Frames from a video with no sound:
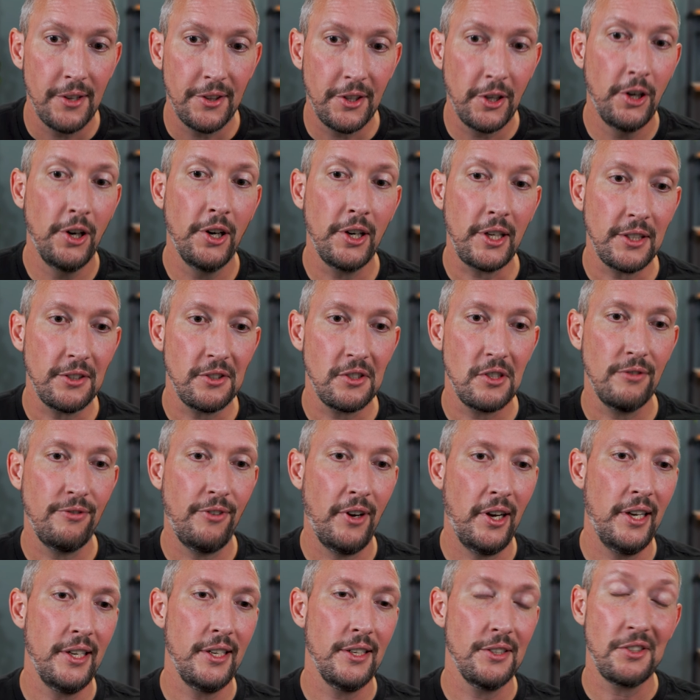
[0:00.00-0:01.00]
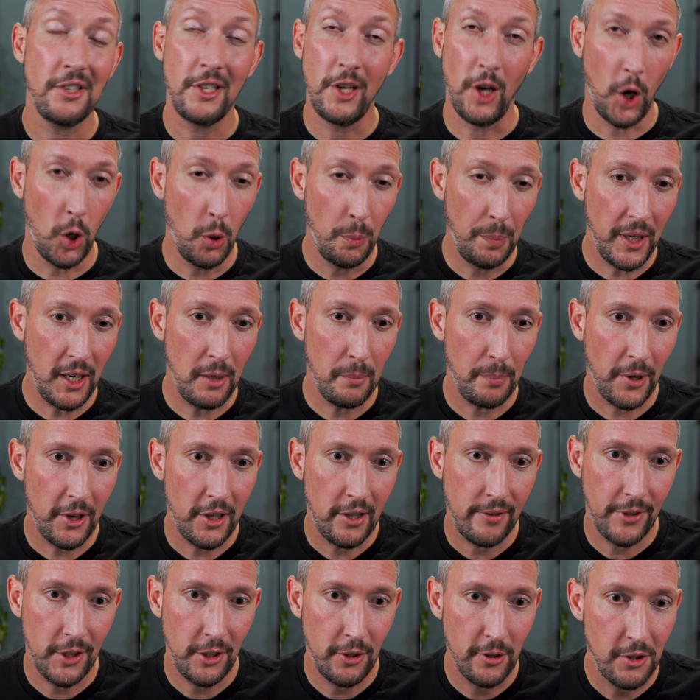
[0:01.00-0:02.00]
The hook is defined as the opening
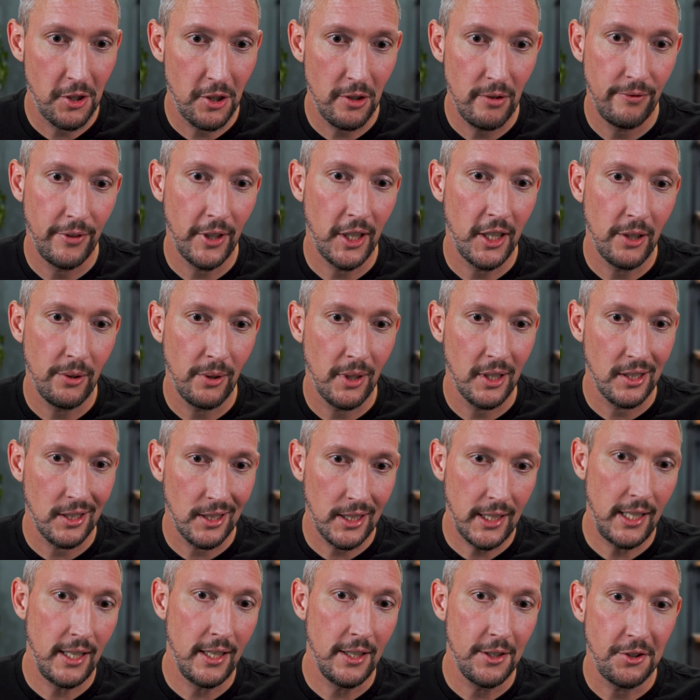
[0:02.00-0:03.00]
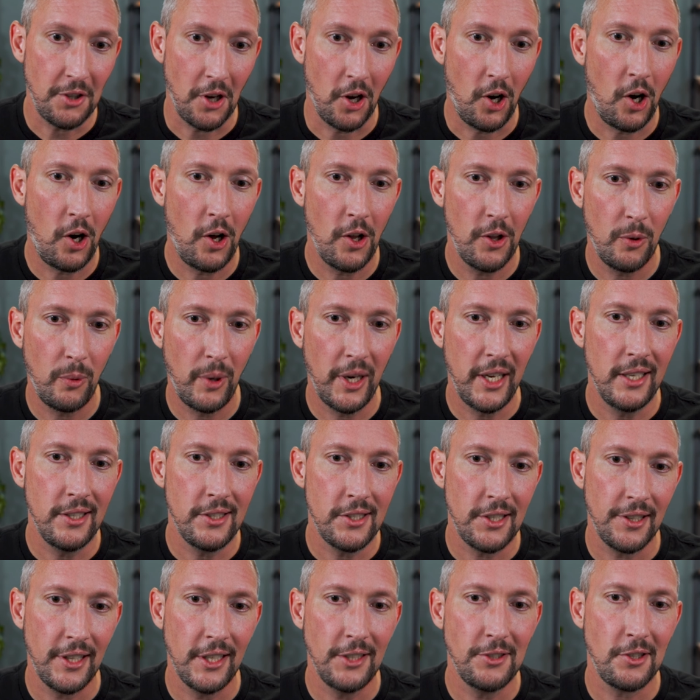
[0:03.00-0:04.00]
part of a YouTube video, and it leads all the way
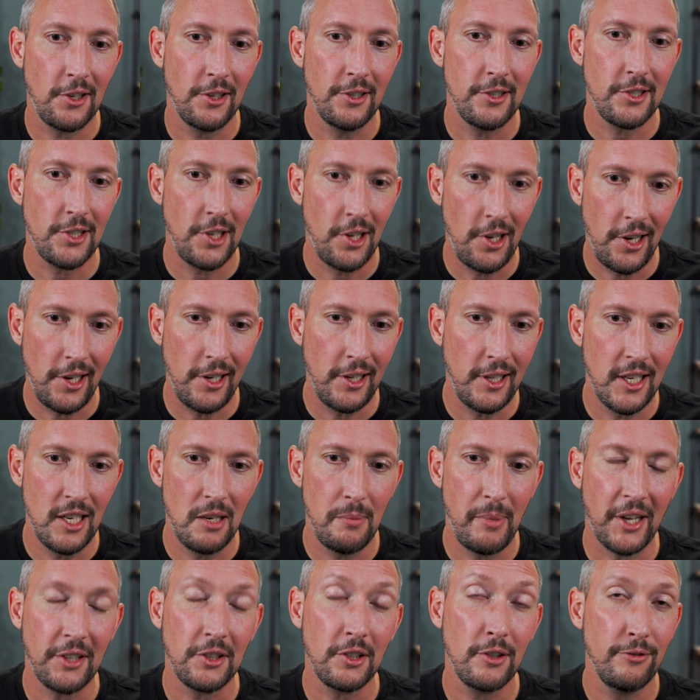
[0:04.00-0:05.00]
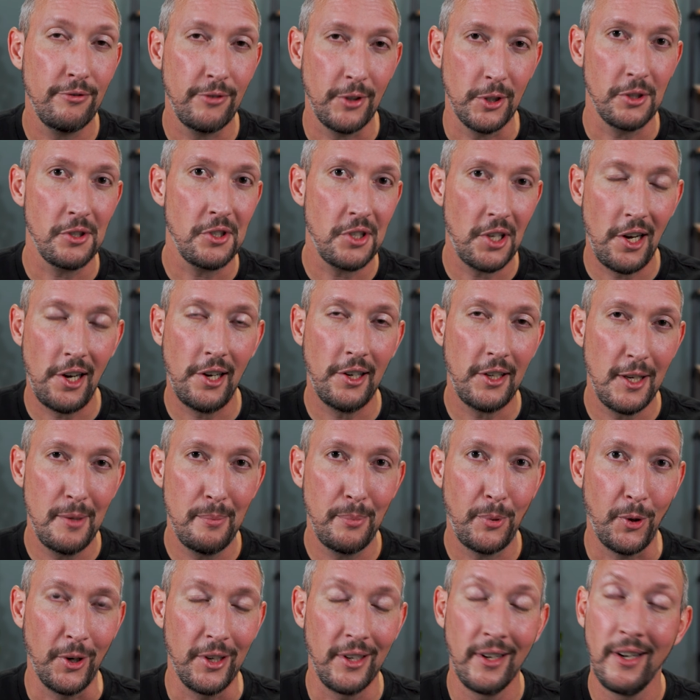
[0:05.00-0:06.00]
until they start talking about the first
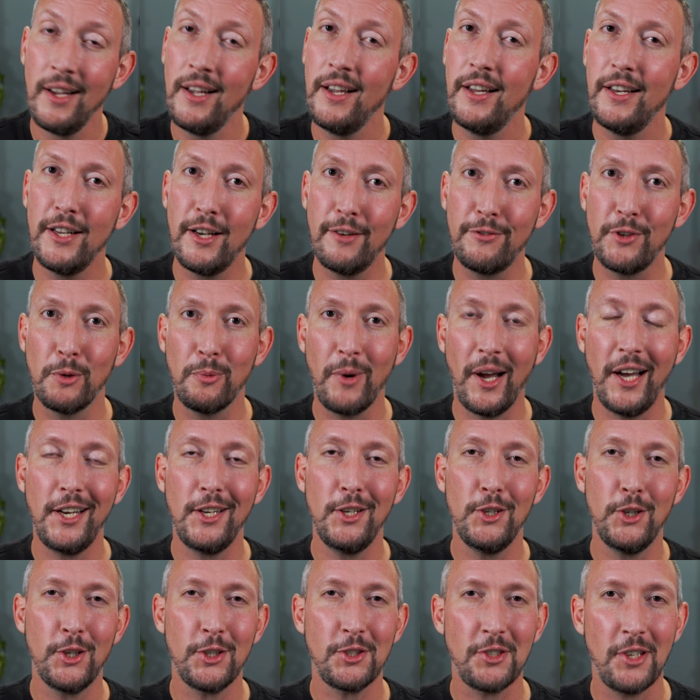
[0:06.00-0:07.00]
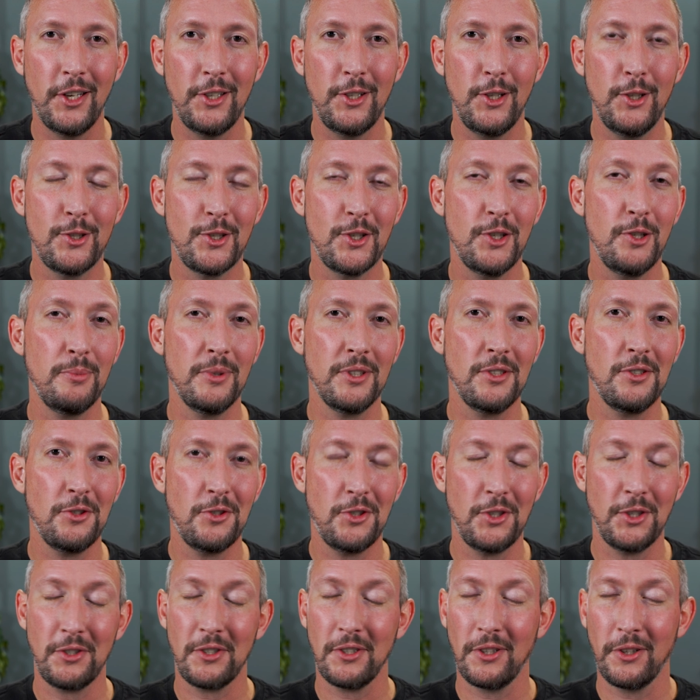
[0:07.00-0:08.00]
talking point. Now, if you're writing hooks on YouTube, this
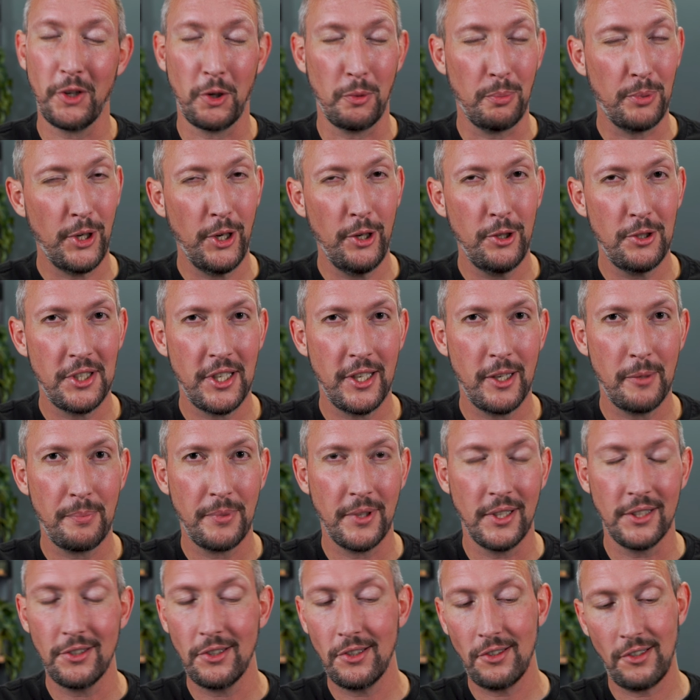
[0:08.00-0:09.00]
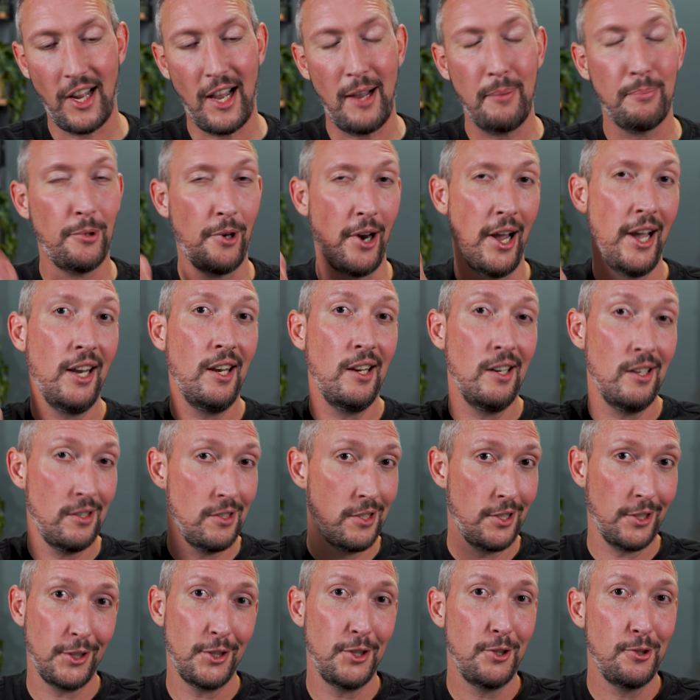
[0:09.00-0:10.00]
is just a little pro tip that stop writing
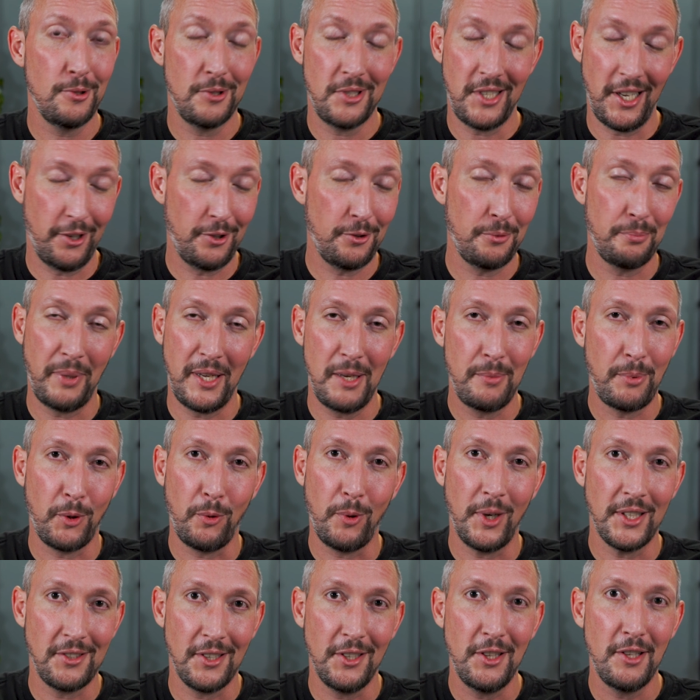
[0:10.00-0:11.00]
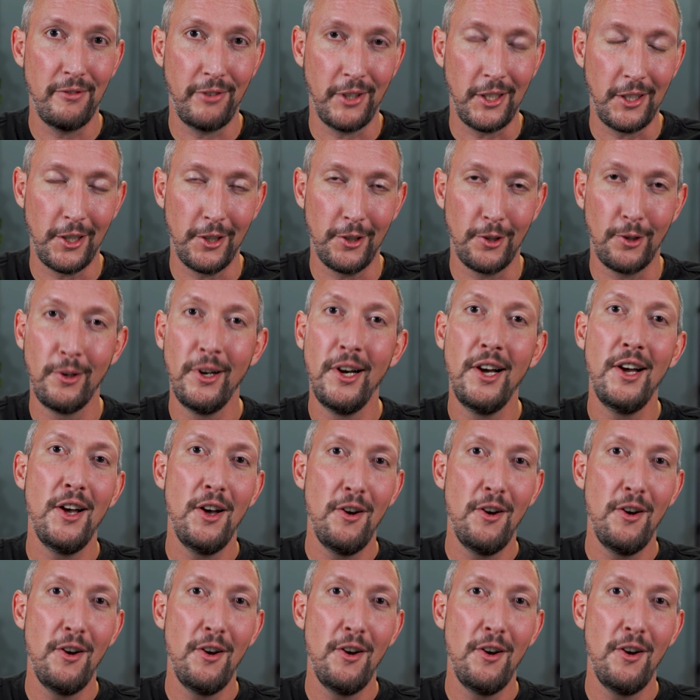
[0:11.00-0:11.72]
until you tell people what's in the video.